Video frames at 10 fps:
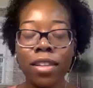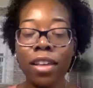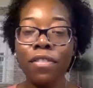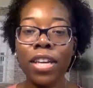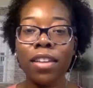
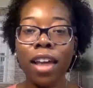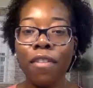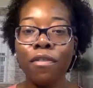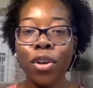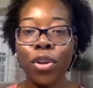living
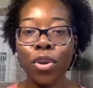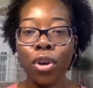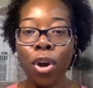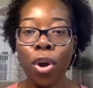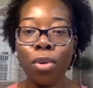life on
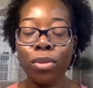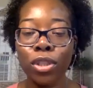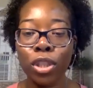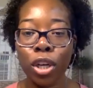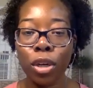your
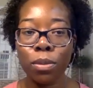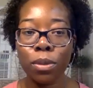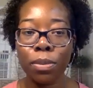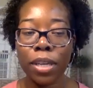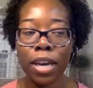own
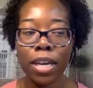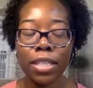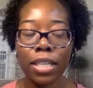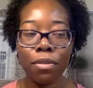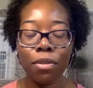terms
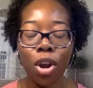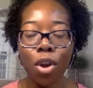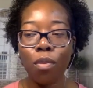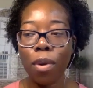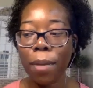because it
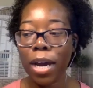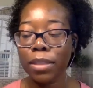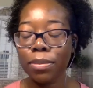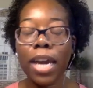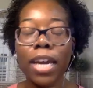
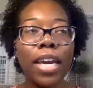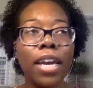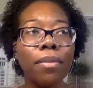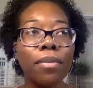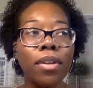reminds me, I
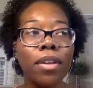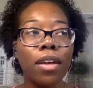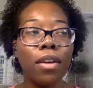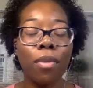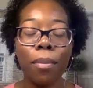can't
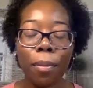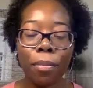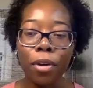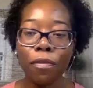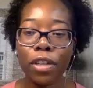
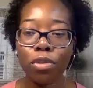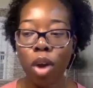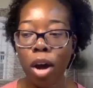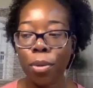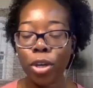remember if it's
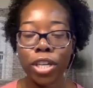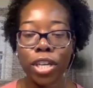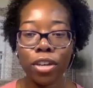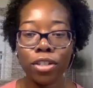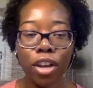Robert
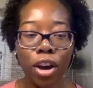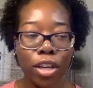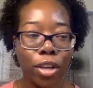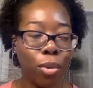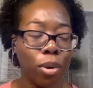
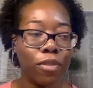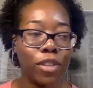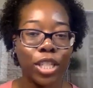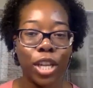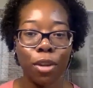Kiyosaki or if
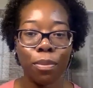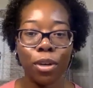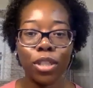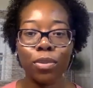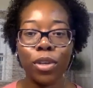it's another
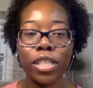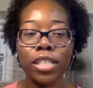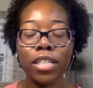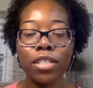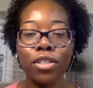person where it
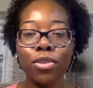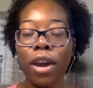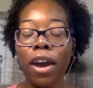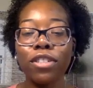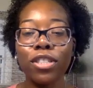says you
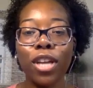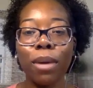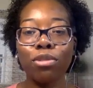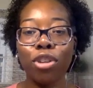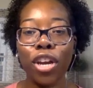have to
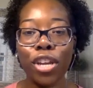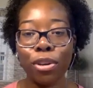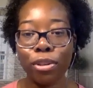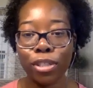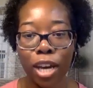stop trading
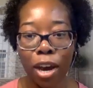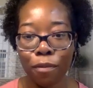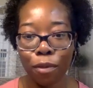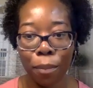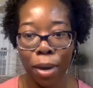your
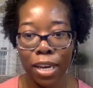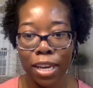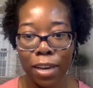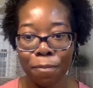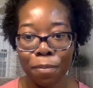time for money.